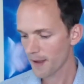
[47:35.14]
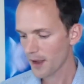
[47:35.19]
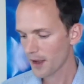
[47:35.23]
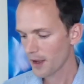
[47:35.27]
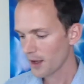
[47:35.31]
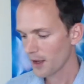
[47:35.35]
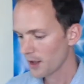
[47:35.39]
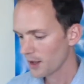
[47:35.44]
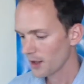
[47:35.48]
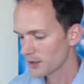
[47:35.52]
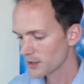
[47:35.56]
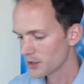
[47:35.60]

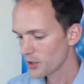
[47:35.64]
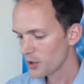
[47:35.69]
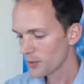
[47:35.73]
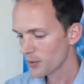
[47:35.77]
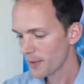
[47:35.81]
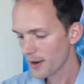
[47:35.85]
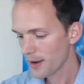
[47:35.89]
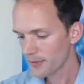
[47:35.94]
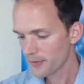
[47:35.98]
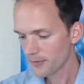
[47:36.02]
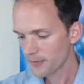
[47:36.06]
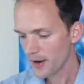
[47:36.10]
two of my
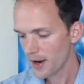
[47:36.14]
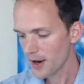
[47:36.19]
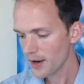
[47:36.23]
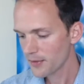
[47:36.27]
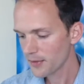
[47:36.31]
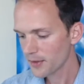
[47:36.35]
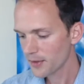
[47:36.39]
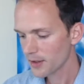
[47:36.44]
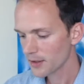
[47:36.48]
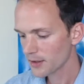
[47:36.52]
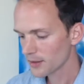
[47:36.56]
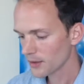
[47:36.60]

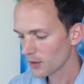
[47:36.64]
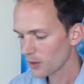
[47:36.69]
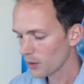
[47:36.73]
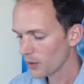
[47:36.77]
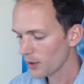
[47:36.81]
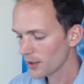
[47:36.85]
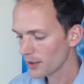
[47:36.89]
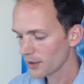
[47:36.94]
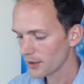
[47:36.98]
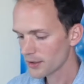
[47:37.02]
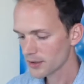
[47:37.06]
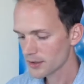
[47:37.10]
favorite
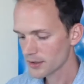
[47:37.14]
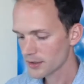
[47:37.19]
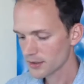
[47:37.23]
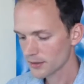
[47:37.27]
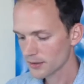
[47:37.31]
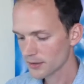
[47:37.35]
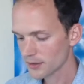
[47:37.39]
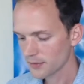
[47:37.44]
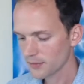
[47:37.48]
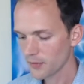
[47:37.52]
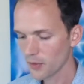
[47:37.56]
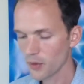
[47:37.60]
oils
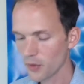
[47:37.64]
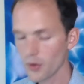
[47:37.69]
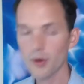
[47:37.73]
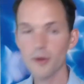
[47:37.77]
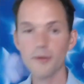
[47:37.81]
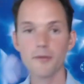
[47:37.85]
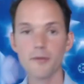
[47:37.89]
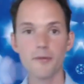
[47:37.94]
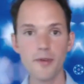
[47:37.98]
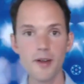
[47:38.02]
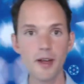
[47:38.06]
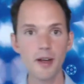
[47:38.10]
for
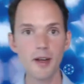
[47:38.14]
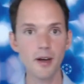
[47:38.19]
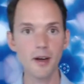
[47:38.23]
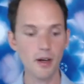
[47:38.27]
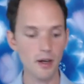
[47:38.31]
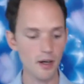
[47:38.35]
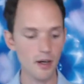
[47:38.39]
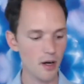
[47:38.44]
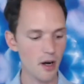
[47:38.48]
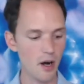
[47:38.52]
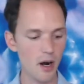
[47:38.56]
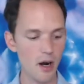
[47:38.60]

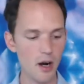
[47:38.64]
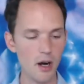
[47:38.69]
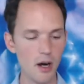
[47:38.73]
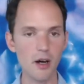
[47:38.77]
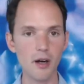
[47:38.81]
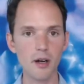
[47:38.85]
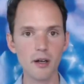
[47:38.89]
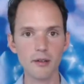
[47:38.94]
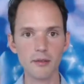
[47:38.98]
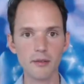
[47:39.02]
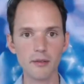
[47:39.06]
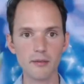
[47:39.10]
fear
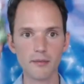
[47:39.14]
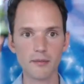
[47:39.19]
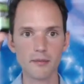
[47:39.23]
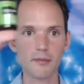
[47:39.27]
are